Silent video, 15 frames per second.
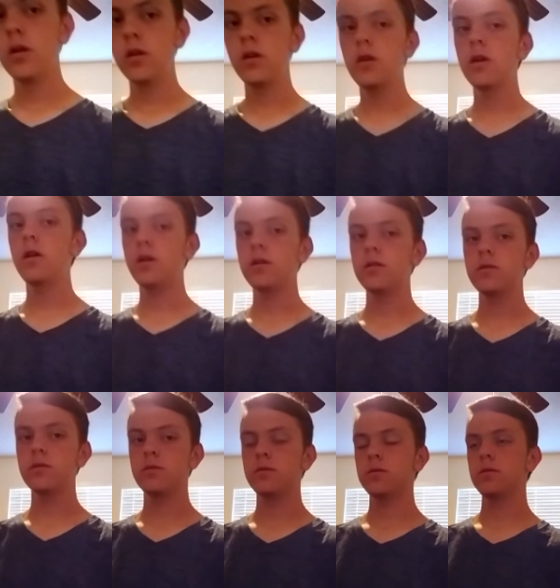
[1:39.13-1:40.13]
Yeah.
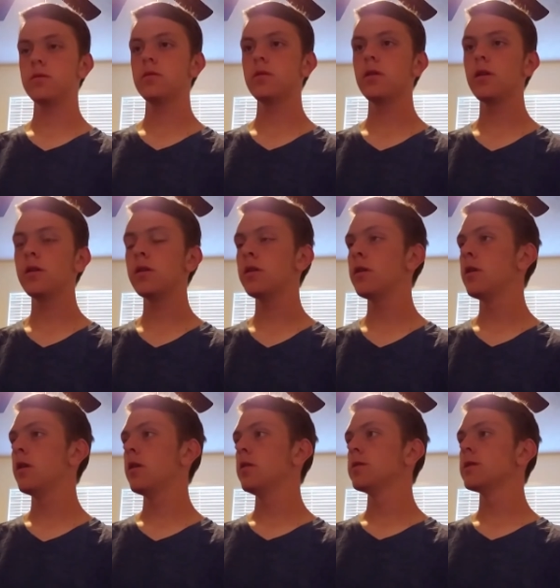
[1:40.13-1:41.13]

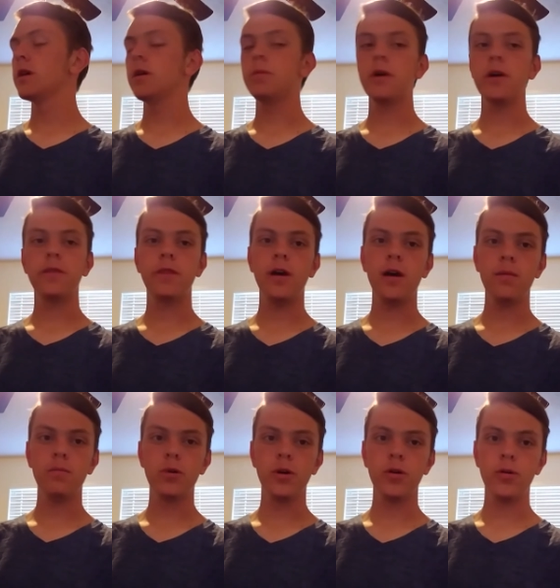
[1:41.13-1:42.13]
Sorry about
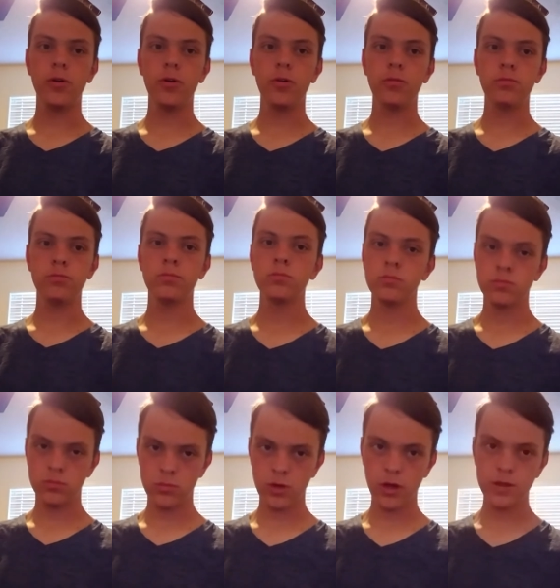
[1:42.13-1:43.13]
that, but um
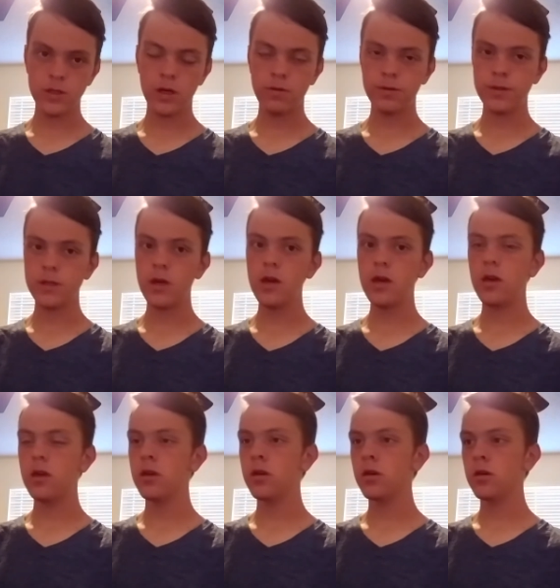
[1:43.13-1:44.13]
as I was
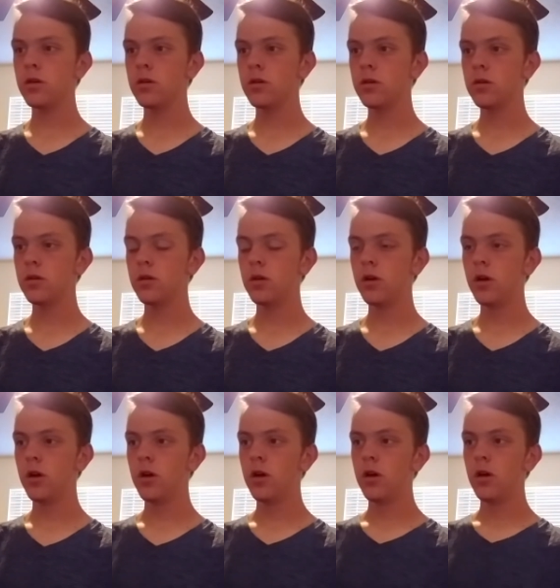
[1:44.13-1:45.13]
saying,
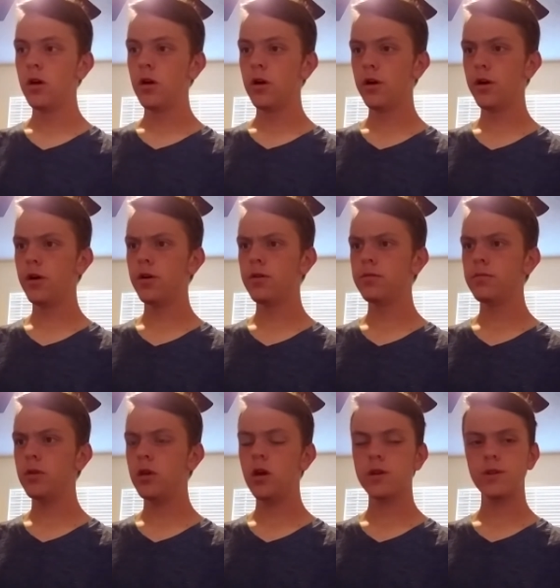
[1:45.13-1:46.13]
um
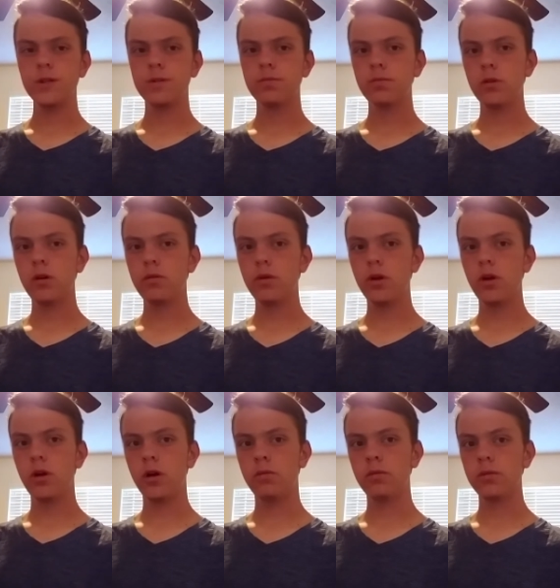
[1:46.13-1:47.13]
yeah, just go where your
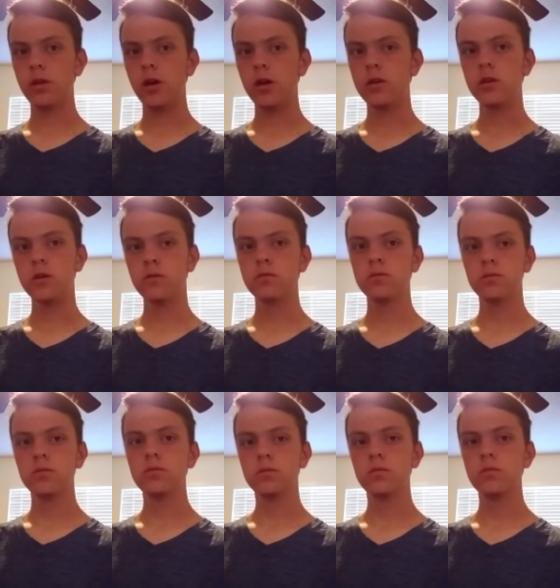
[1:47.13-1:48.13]
heart will take you.
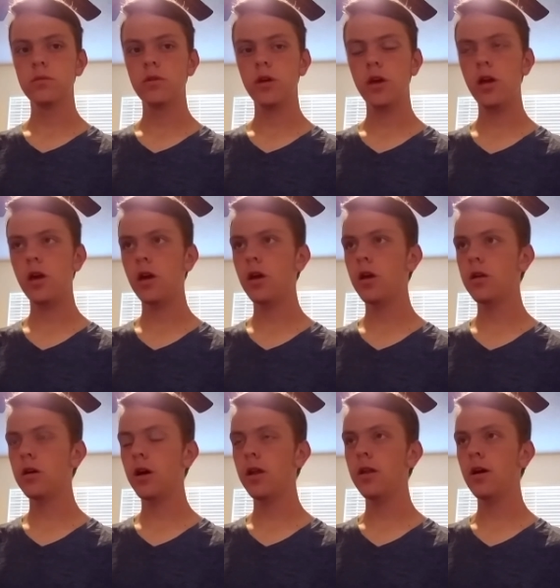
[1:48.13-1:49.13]
And
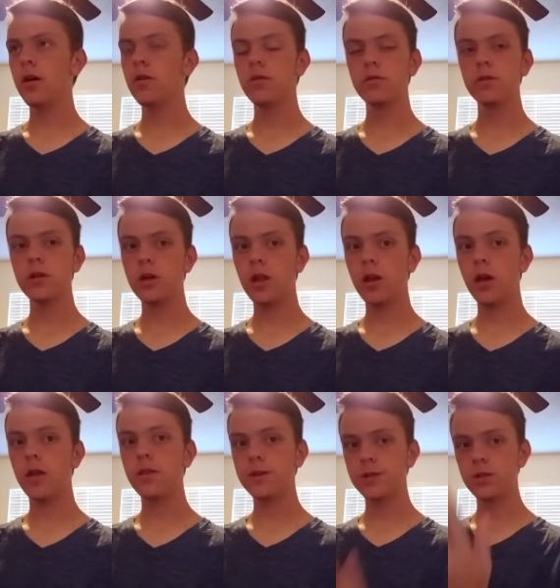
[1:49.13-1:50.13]
I not only
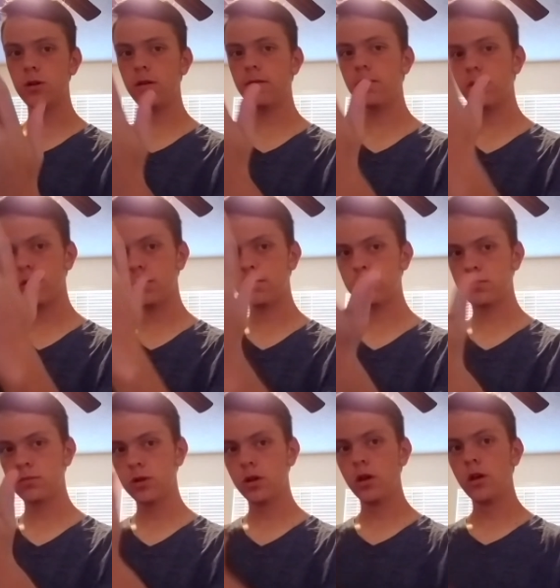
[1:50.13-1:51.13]
dedicate the song for
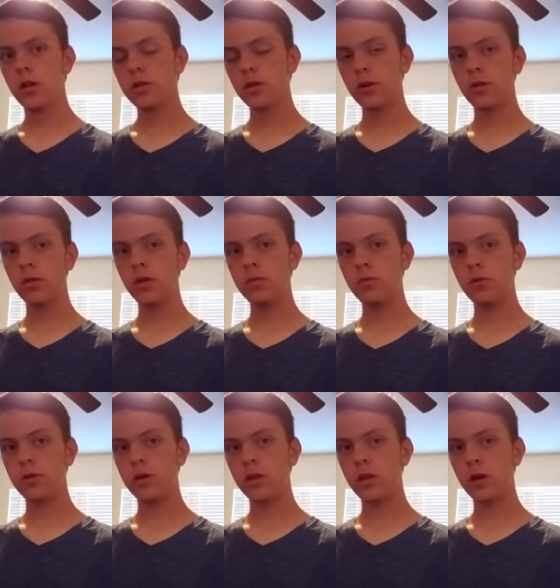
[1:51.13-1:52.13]
Leonard
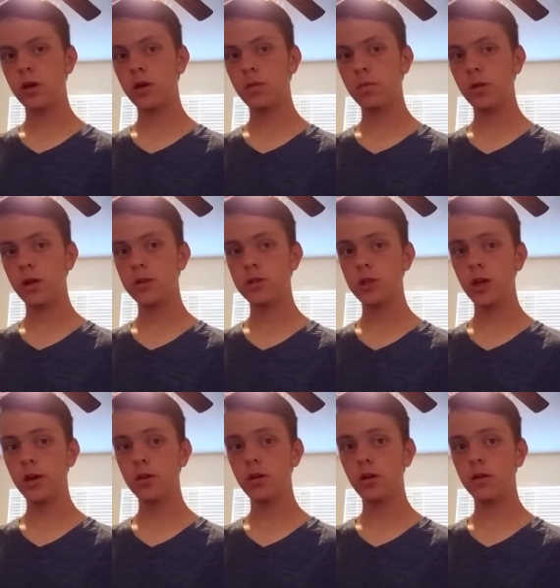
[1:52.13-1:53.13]
Nimoy and the guy who played
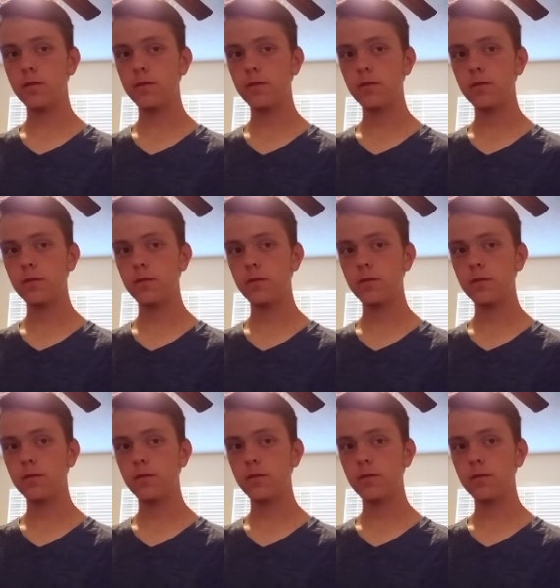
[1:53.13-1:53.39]
Chekov,